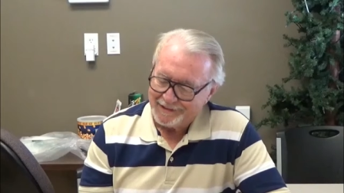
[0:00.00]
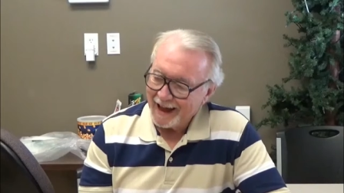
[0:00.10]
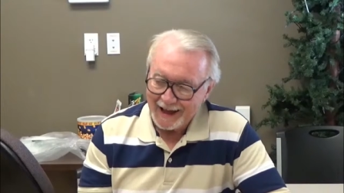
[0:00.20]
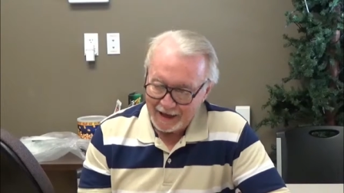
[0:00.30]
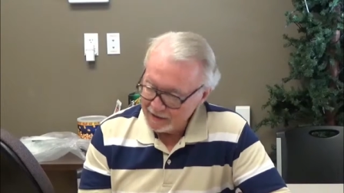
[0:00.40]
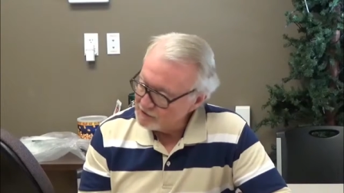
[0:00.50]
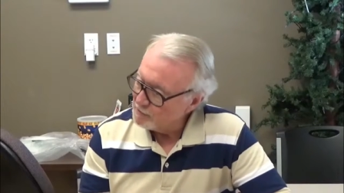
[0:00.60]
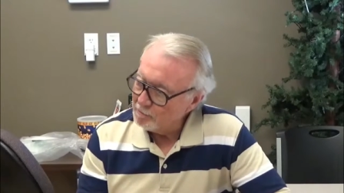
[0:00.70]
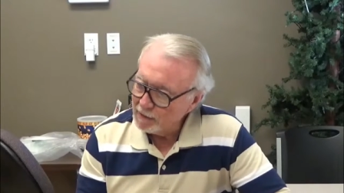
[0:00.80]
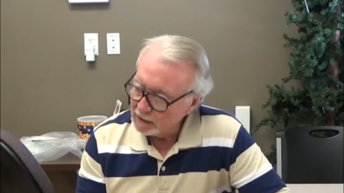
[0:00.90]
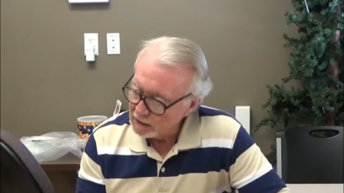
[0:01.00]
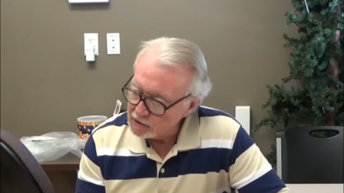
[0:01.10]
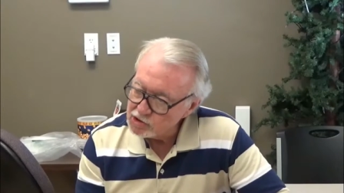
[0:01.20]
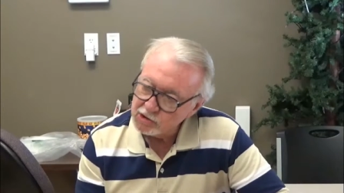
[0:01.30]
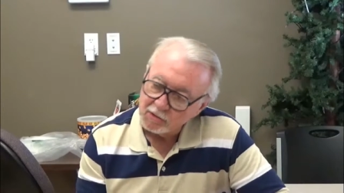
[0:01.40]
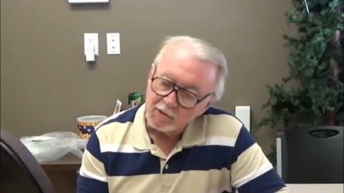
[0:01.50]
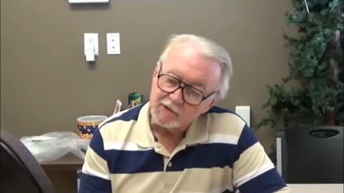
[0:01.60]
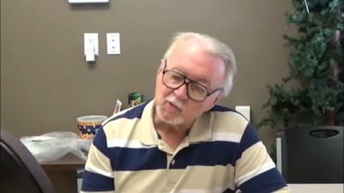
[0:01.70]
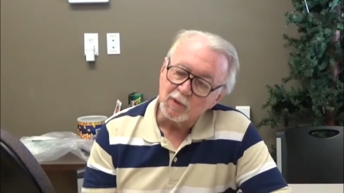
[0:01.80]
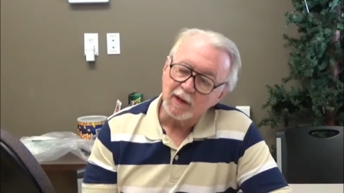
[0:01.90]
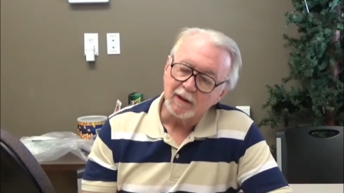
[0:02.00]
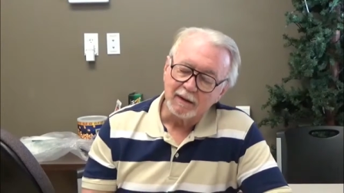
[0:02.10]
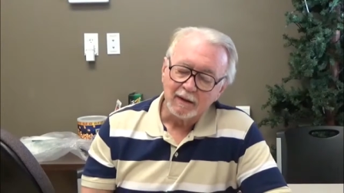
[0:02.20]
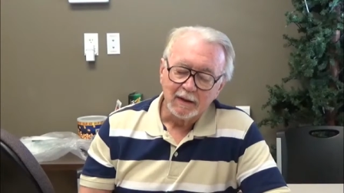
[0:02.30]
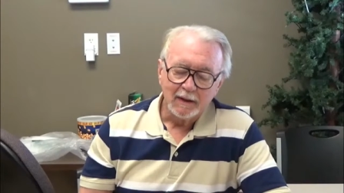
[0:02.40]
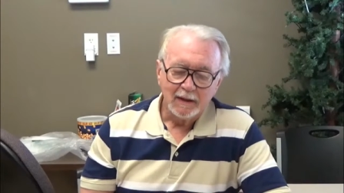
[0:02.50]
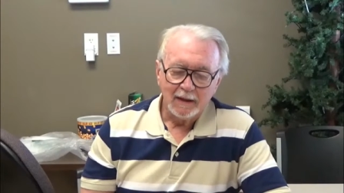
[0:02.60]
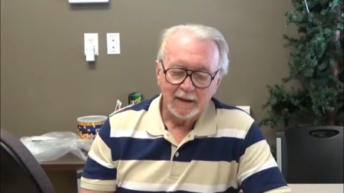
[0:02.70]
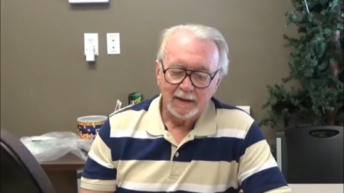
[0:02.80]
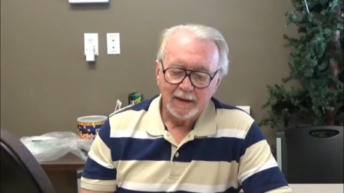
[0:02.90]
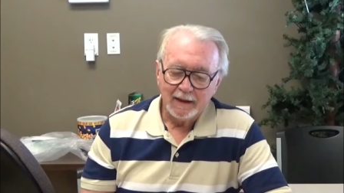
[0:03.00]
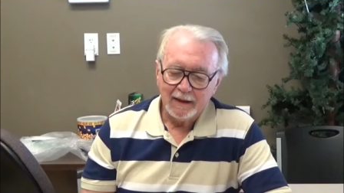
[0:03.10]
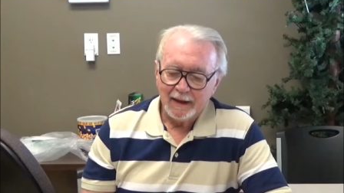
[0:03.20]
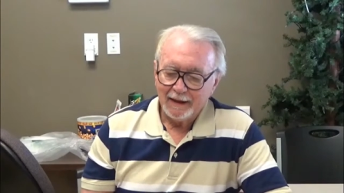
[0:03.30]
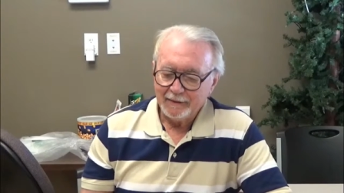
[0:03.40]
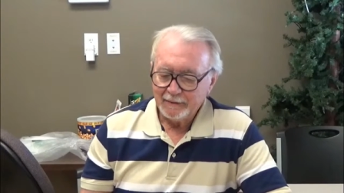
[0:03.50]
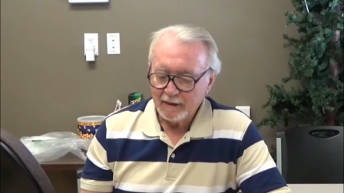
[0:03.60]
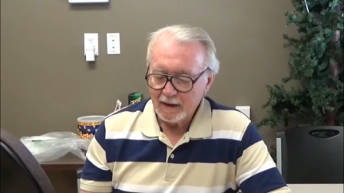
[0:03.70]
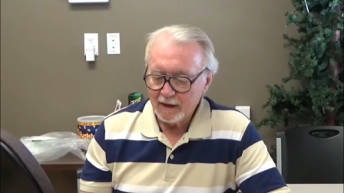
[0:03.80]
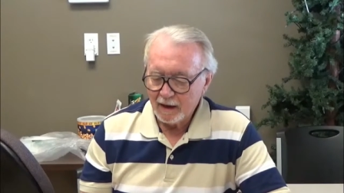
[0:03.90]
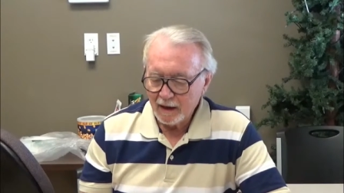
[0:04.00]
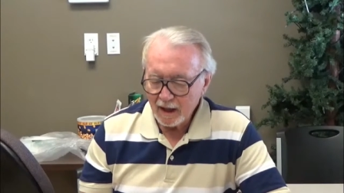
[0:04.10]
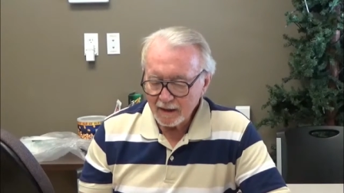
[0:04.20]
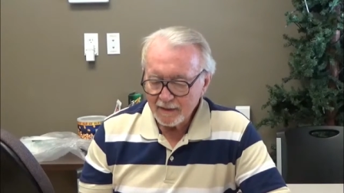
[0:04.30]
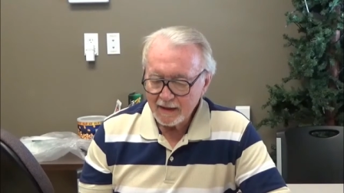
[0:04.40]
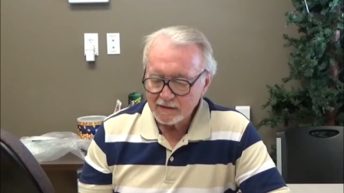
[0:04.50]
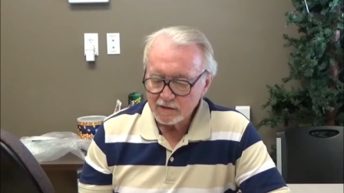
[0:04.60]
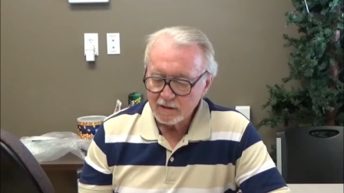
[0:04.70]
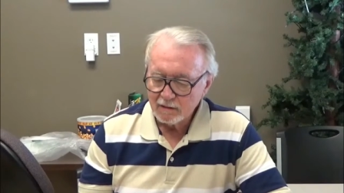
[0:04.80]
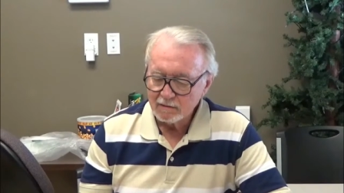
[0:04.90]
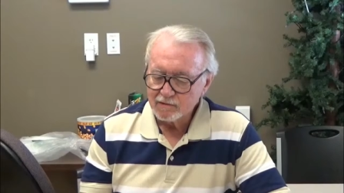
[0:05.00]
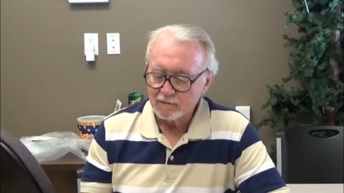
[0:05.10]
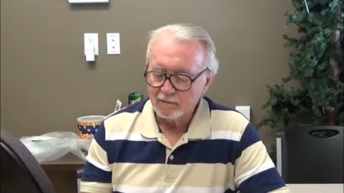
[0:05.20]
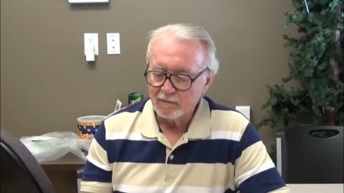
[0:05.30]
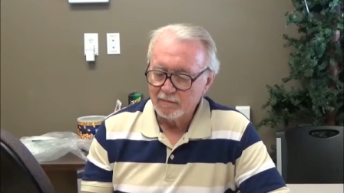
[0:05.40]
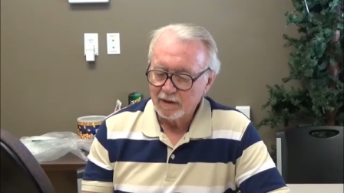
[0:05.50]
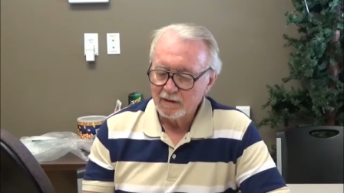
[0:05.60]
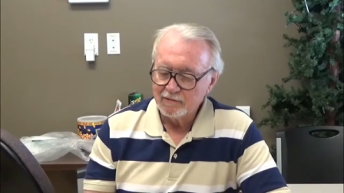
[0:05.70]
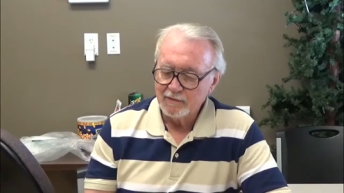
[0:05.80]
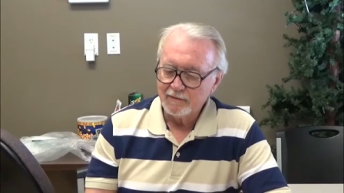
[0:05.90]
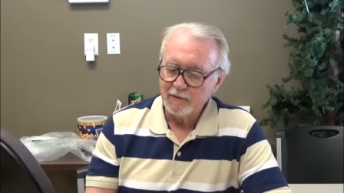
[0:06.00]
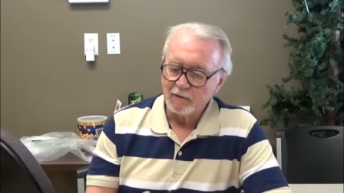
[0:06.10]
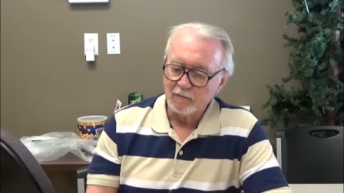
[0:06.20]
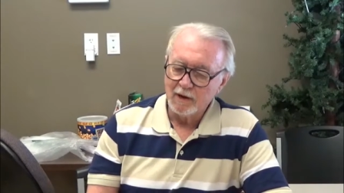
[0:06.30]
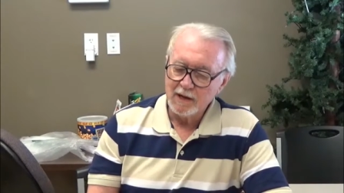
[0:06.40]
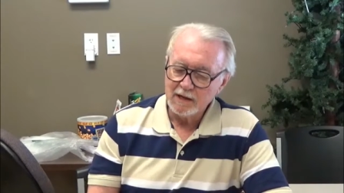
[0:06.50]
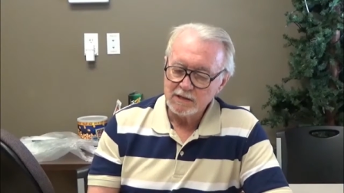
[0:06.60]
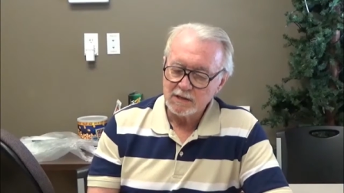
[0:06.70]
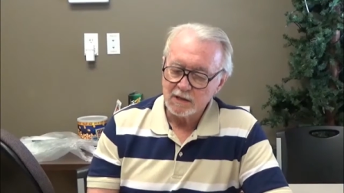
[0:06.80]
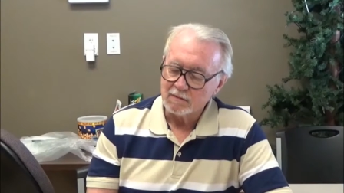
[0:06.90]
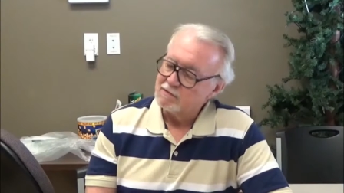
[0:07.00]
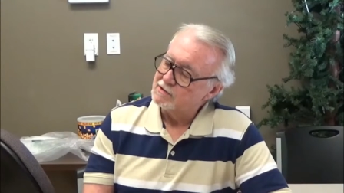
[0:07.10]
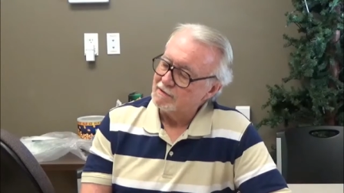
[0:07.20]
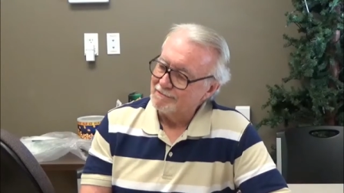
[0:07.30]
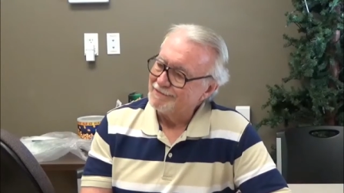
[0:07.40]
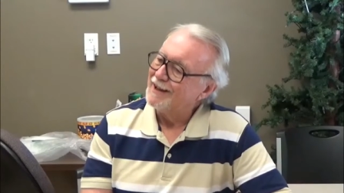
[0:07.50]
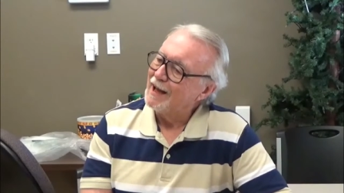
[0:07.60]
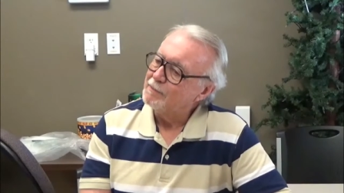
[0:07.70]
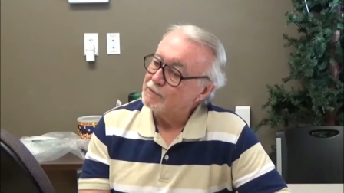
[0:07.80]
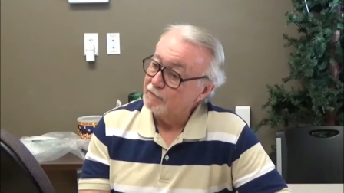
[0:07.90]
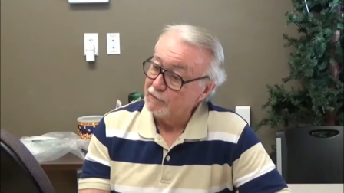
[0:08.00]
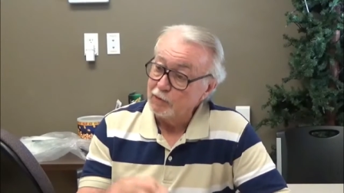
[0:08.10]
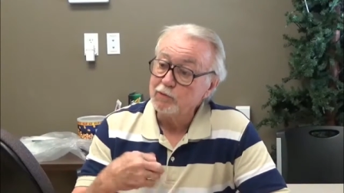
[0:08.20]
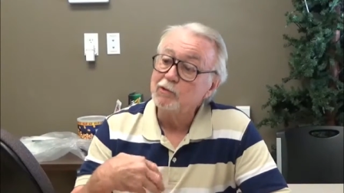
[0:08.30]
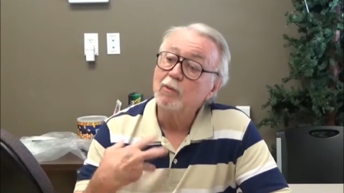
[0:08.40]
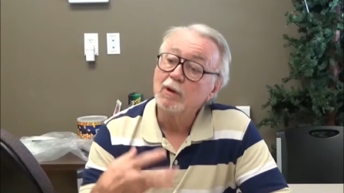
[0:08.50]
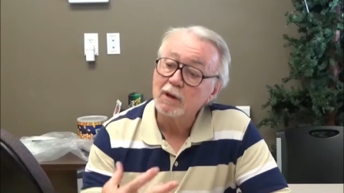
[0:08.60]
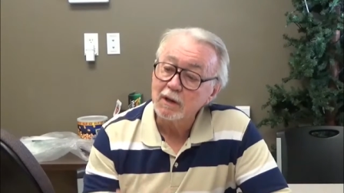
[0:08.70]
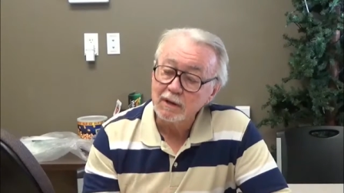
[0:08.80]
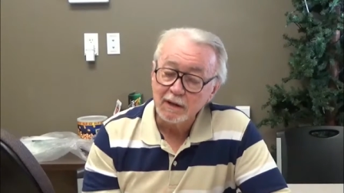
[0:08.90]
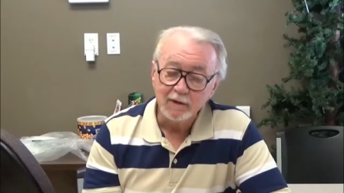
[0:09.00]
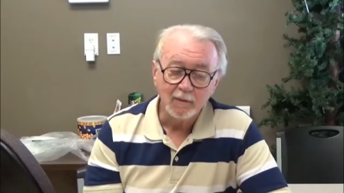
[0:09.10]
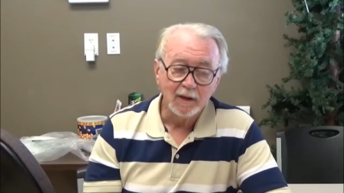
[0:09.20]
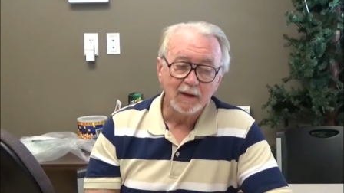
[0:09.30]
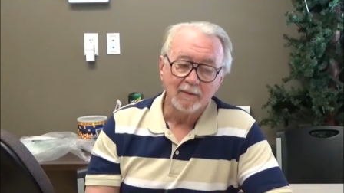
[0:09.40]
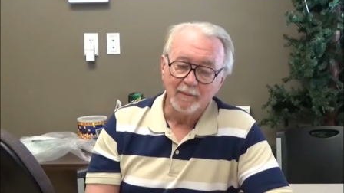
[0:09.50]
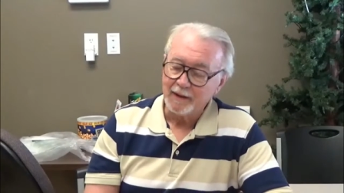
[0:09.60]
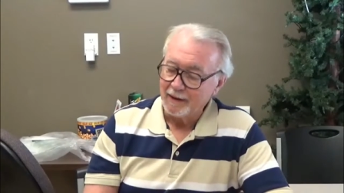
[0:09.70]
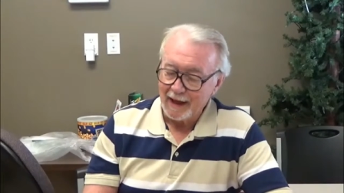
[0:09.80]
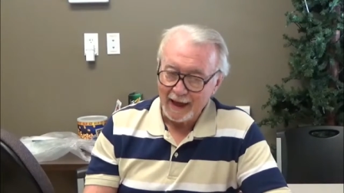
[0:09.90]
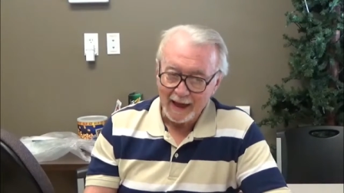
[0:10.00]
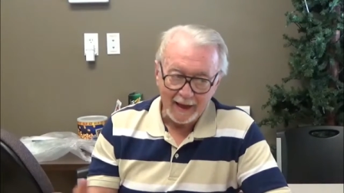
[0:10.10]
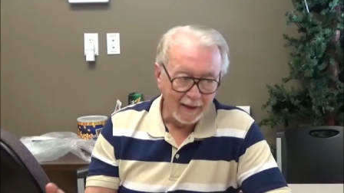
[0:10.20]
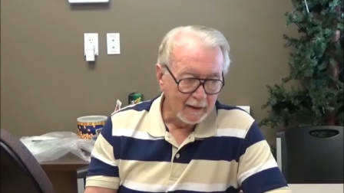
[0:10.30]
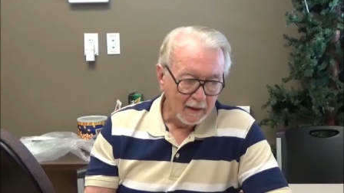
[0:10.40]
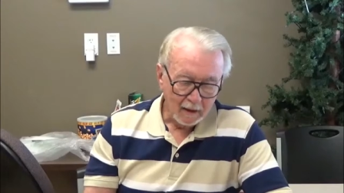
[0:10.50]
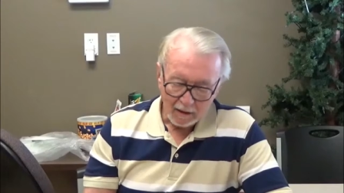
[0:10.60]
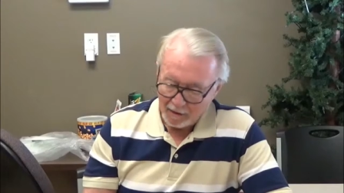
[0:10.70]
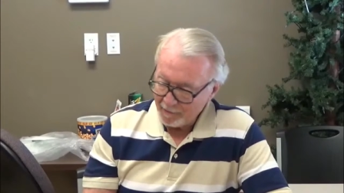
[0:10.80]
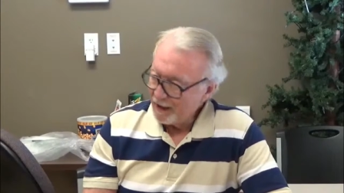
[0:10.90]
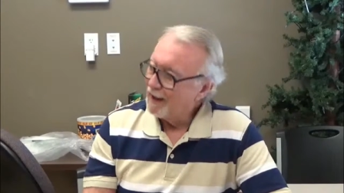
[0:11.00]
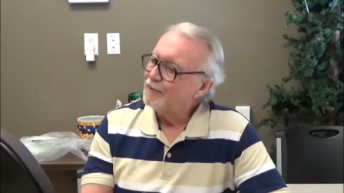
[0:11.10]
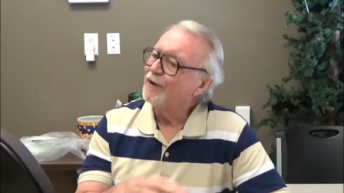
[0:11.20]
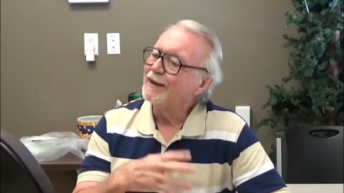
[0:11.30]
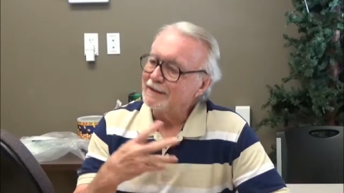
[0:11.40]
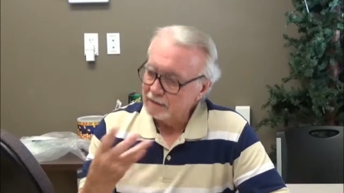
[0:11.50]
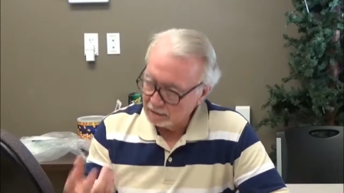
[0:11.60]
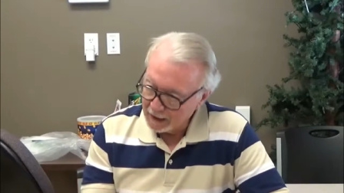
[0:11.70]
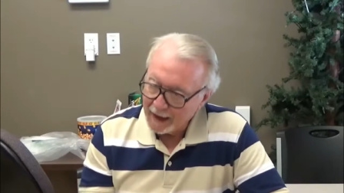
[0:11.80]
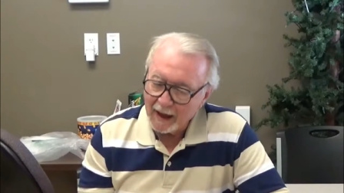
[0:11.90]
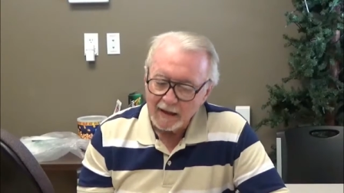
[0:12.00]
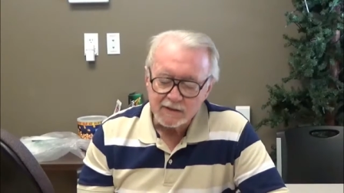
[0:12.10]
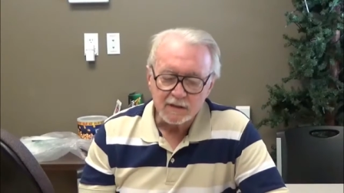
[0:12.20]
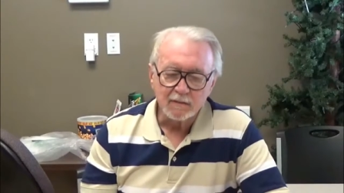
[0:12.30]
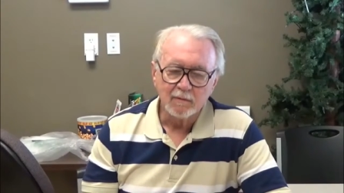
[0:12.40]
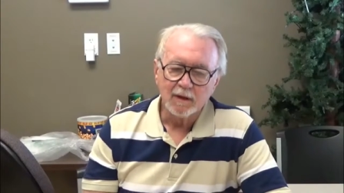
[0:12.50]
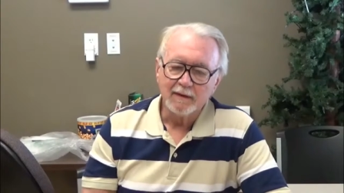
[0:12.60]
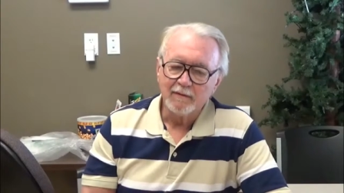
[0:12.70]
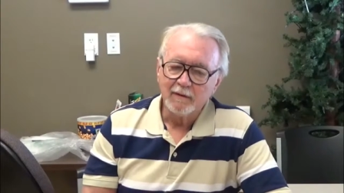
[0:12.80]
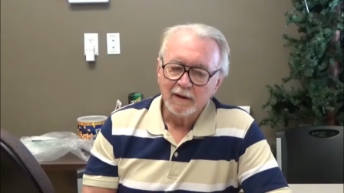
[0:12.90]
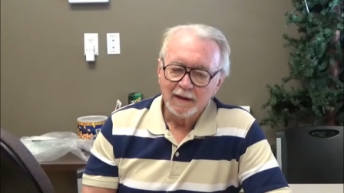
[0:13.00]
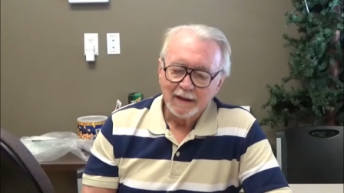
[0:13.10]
Diet is a big issue as well. And a lot of that is cultural, because if you're raised on certain types of food, you want to continue eating high carbohydrate diets and whatever